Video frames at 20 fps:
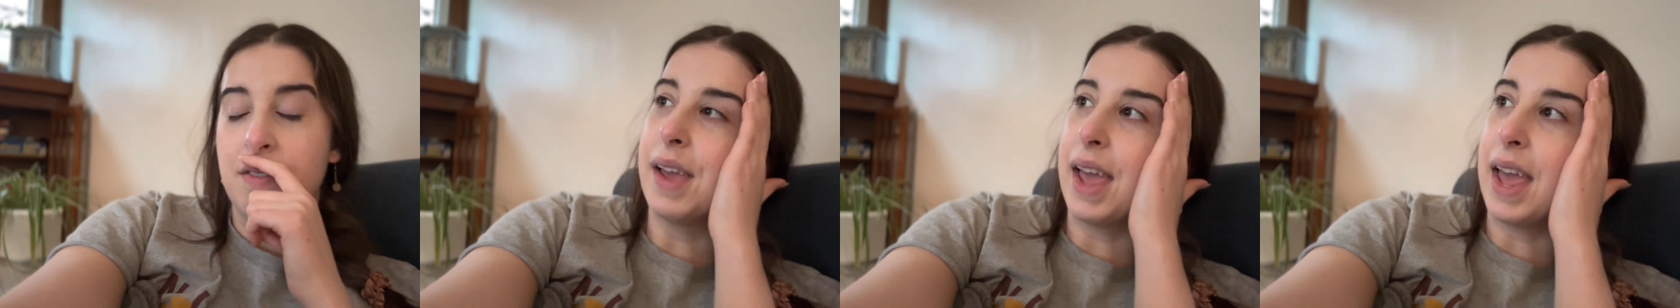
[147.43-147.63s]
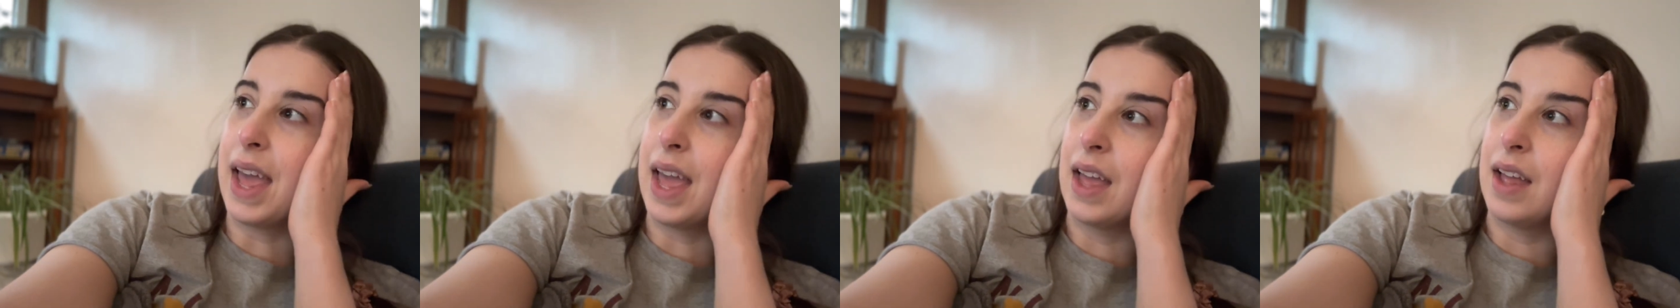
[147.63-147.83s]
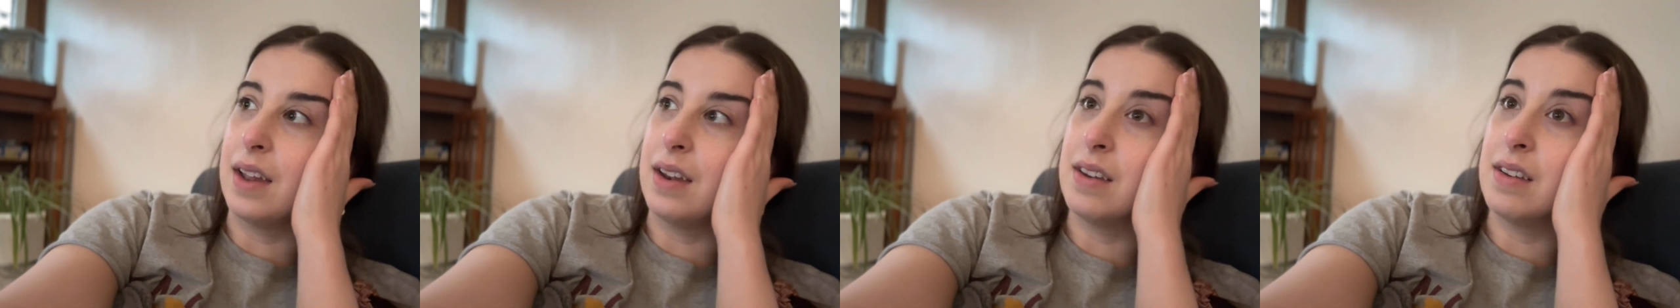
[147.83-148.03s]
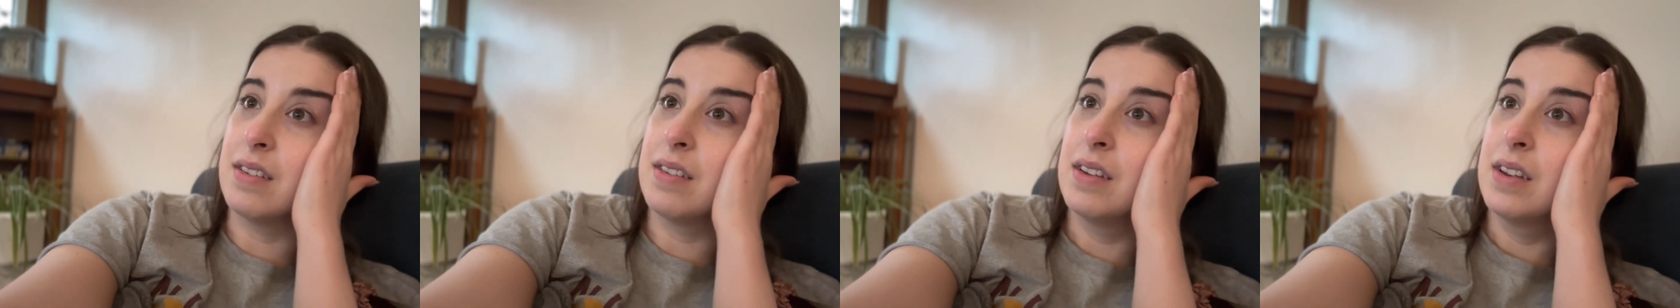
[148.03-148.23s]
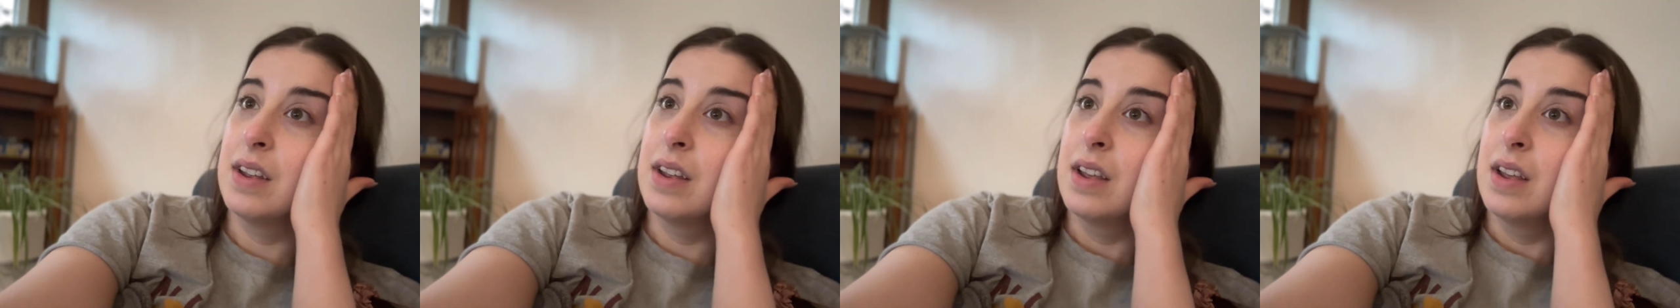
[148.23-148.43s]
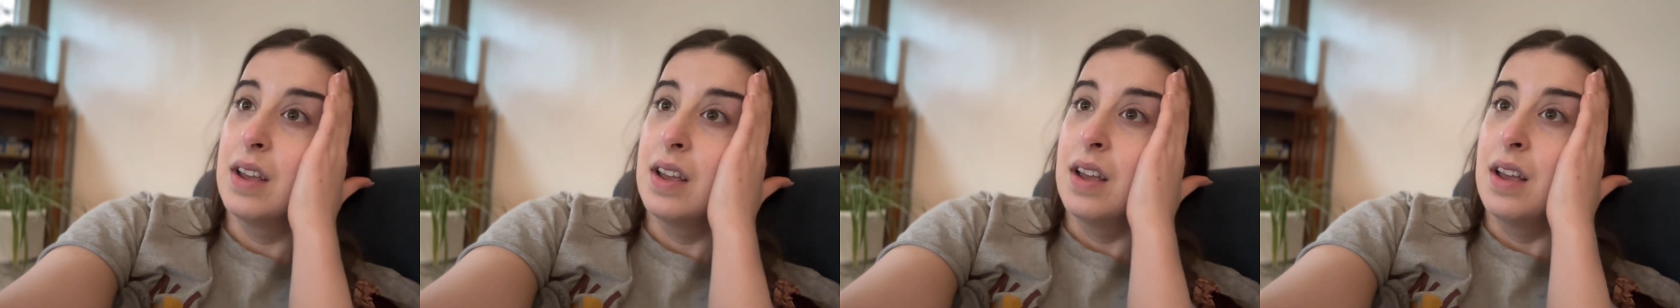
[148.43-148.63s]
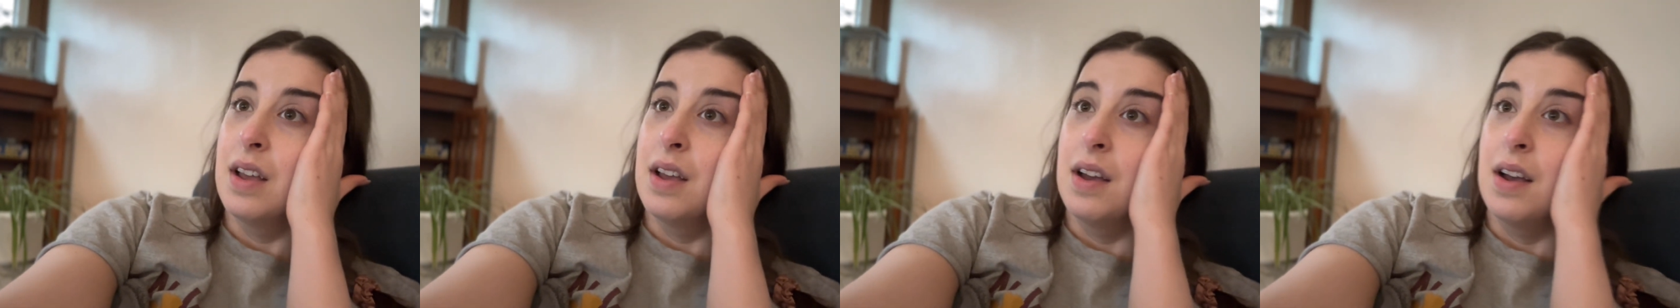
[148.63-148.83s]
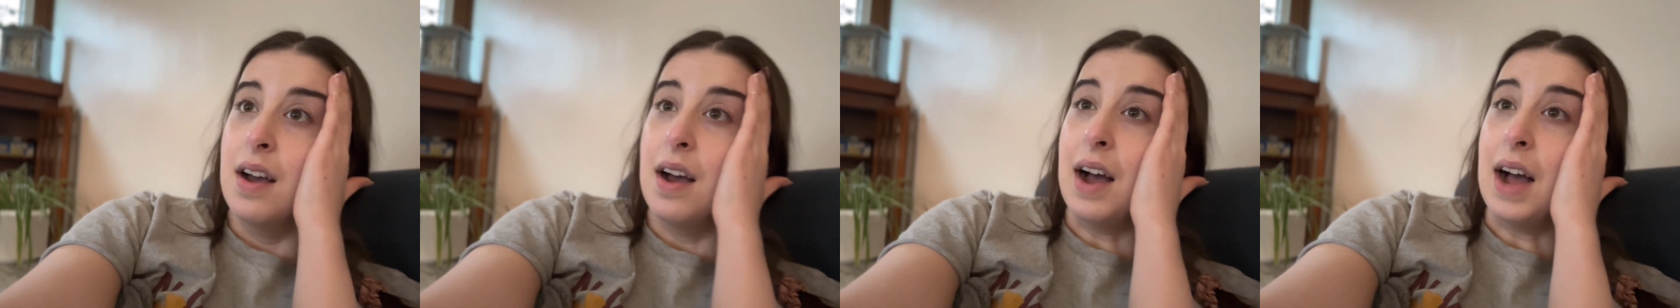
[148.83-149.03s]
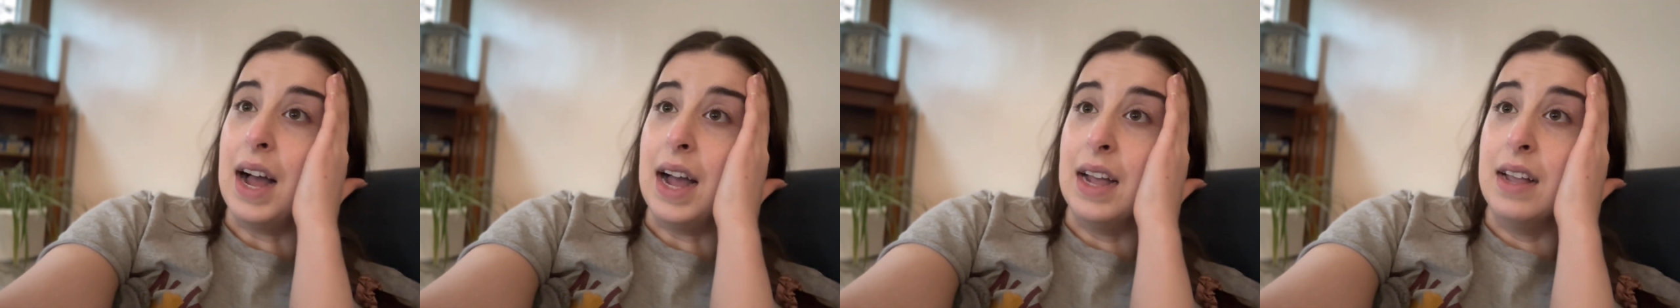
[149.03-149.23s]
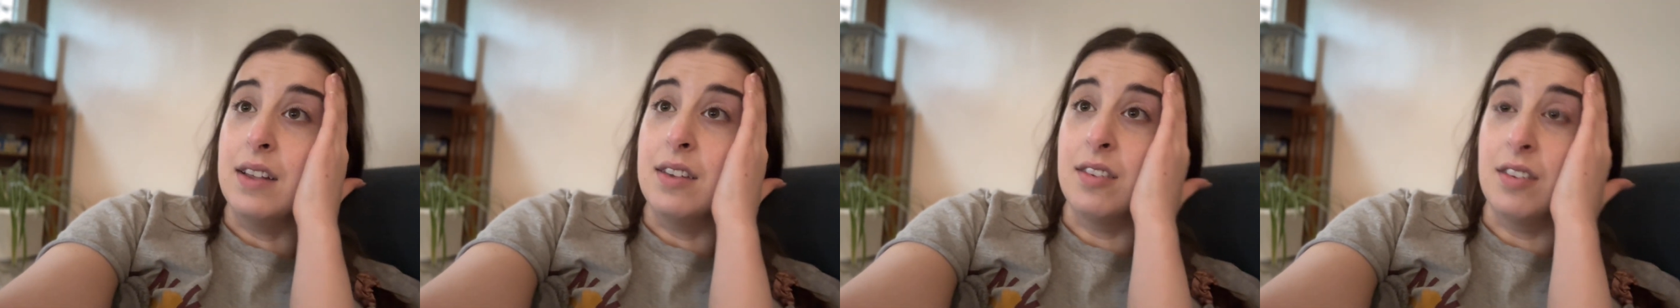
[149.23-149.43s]
and
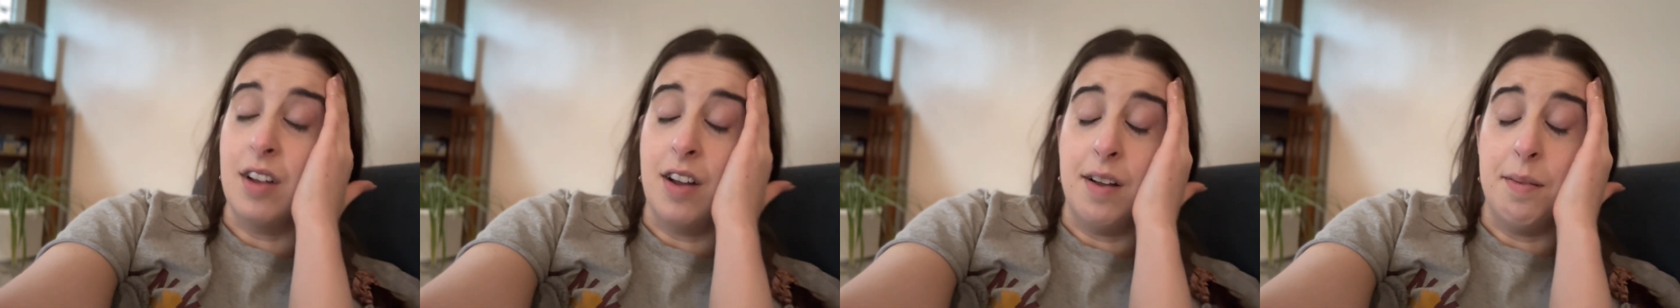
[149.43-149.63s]
I saw